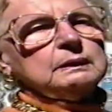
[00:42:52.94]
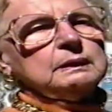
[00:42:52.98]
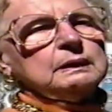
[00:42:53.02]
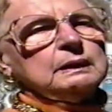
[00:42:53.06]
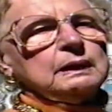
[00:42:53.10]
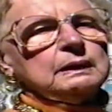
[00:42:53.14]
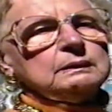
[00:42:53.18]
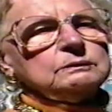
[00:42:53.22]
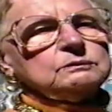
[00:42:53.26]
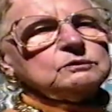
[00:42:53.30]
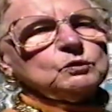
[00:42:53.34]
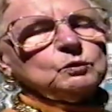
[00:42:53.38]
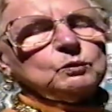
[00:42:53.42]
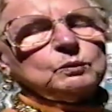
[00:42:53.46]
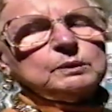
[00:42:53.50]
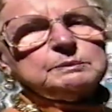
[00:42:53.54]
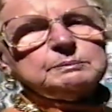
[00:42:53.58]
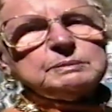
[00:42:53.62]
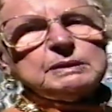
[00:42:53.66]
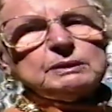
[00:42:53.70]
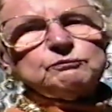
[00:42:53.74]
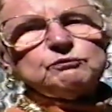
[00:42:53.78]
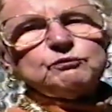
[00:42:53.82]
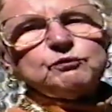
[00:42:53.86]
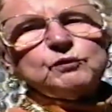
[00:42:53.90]
And so we've
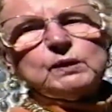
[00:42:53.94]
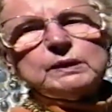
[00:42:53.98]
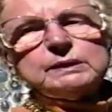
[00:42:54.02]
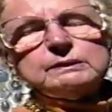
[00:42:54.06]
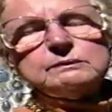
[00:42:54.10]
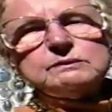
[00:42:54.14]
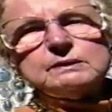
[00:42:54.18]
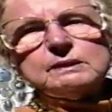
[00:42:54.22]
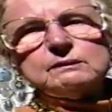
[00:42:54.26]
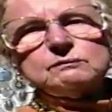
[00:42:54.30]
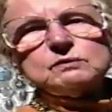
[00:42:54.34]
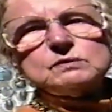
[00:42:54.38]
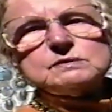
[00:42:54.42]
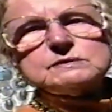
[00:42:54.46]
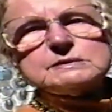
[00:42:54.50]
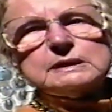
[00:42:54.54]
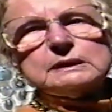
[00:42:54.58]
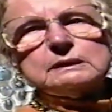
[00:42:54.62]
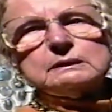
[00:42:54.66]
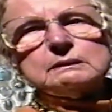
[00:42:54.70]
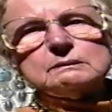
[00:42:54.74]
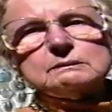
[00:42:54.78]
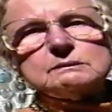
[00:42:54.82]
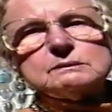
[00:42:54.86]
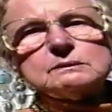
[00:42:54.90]
been friends ever
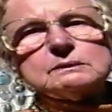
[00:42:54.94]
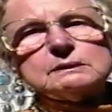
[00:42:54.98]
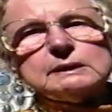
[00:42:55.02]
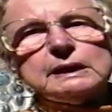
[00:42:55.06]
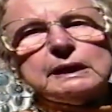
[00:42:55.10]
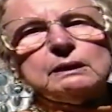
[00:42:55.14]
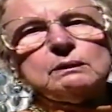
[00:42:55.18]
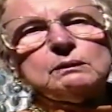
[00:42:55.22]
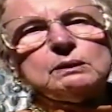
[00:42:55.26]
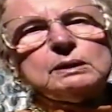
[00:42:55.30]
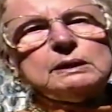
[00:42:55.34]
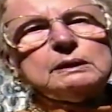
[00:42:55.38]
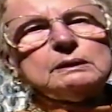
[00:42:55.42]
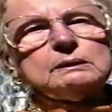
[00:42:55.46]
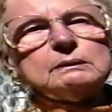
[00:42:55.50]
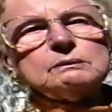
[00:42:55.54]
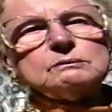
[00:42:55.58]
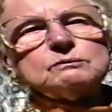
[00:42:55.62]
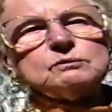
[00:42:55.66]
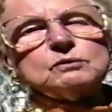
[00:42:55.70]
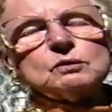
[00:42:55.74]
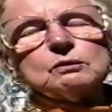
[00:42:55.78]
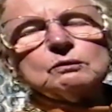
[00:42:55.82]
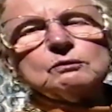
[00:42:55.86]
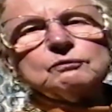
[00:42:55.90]
since. Now he and his
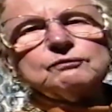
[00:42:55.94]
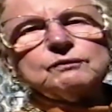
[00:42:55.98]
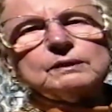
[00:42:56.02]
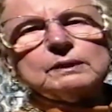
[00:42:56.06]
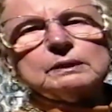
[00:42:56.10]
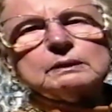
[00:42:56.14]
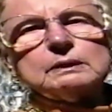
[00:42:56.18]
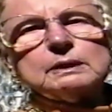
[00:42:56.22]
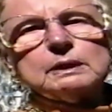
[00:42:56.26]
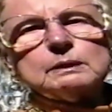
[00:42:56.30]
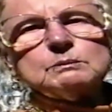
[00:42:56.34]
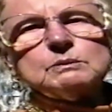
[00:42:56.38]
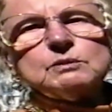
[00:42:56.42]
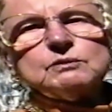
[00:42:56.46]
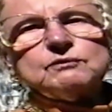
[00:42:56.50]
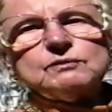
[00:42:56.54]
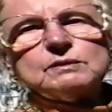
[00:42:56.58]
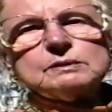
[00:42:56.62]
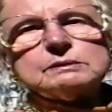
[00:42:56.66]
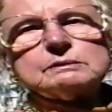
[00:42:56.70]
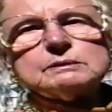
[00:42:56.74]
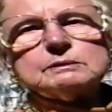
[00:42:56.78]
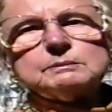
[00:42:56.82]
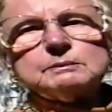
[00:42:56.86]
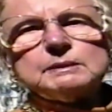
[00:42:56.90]
girlfriend come to
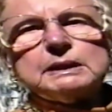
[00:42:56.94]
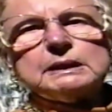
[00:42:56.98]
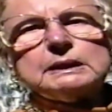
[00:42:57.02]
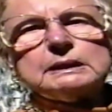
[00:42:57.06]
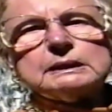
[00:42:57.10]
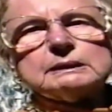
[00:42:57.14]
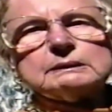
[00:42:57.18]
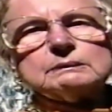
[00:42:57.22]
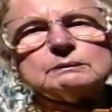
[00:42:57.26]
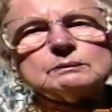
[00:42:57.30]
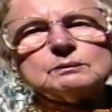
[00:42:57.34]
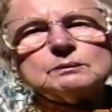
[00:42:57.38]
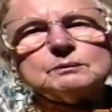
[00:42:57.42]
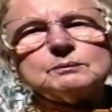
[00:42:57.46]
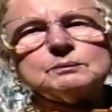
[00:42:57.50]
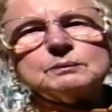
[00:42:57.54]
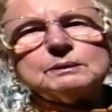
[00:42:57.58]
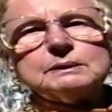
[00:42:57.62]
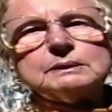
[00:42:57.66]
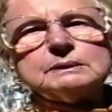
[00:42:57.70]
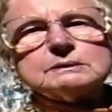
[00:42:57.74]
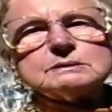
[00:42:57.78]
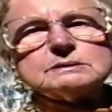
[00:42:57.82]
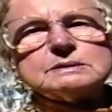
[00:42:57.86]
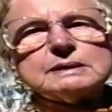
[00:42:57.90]
visit me, and we
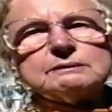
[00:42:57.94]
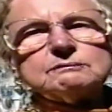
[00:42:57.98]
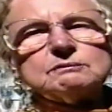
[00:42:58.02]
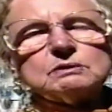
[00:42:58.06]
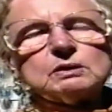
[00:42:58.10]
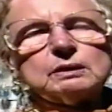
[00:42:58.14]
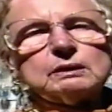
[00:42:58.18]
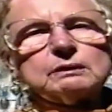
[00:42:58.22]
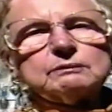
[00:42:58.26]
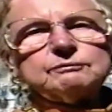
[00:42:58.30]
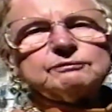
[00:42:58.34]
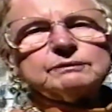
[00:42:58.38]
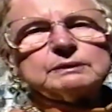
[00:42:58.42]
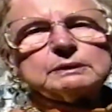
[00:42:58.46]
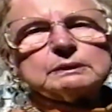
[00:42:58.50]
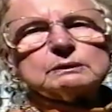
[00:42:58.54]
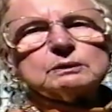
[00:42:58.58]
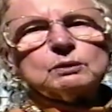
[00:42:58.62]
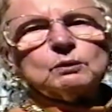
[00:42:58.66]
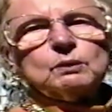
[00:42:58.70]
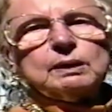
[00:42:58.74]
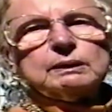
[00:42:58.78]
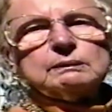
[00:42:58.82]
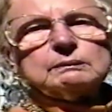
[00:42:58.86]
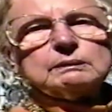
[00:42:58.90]
just have a lot of fun,
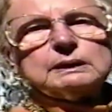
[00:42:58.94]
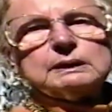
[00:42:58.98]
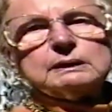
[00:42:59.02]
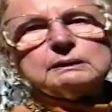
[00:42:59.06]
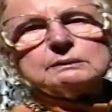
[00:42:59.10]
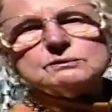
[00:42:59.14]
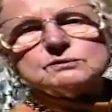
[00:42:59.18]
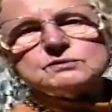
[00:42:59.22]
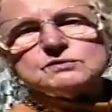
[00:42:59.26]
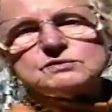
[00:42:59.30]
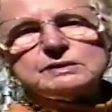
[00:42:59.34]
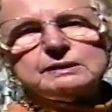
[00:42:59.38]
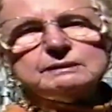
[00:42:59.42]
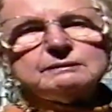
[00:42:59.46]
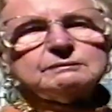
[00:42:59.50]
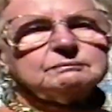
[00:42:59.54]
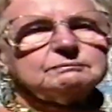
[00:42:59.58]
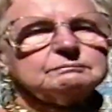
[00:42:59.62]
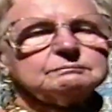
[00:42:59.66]
go out and eat and stuff.